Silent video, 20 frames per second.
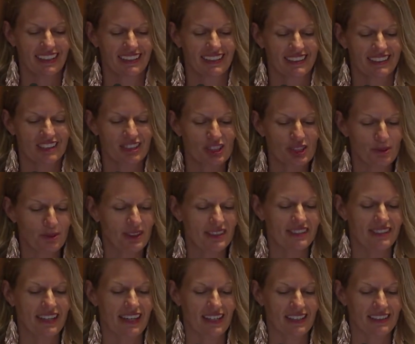Stuart
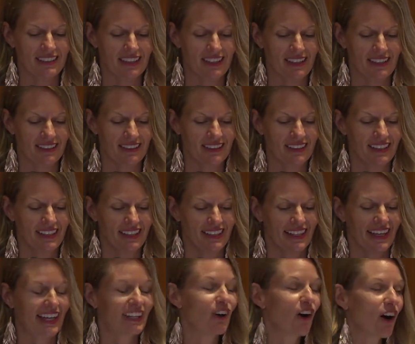Sandin,
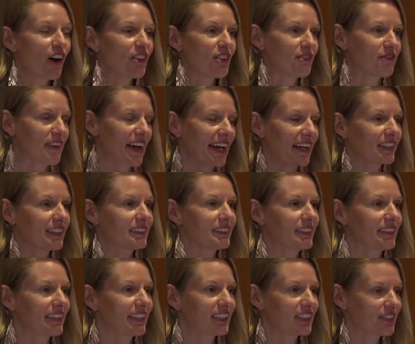and all the
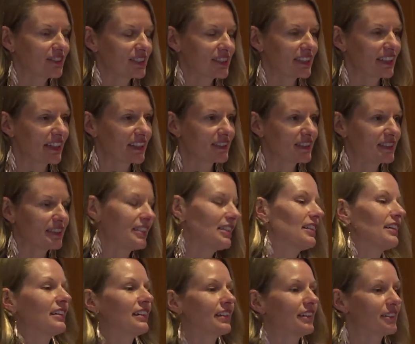faculty and
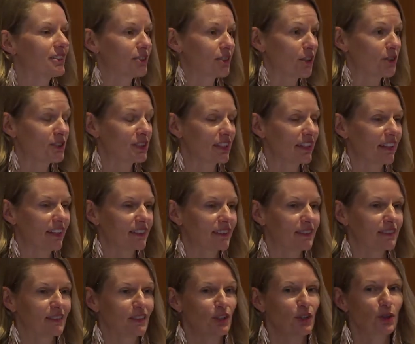UCSD
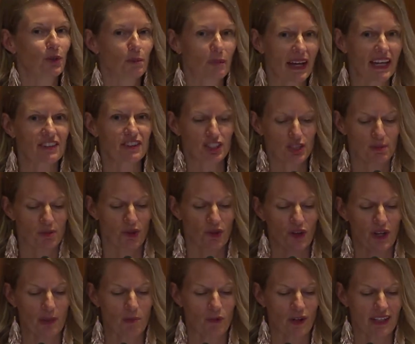associates who make this
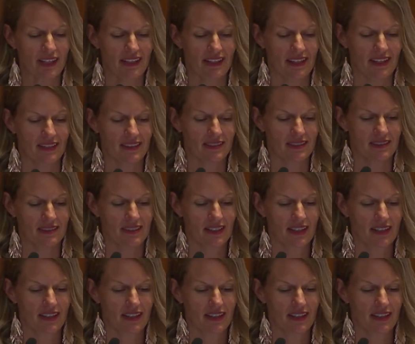program what it is.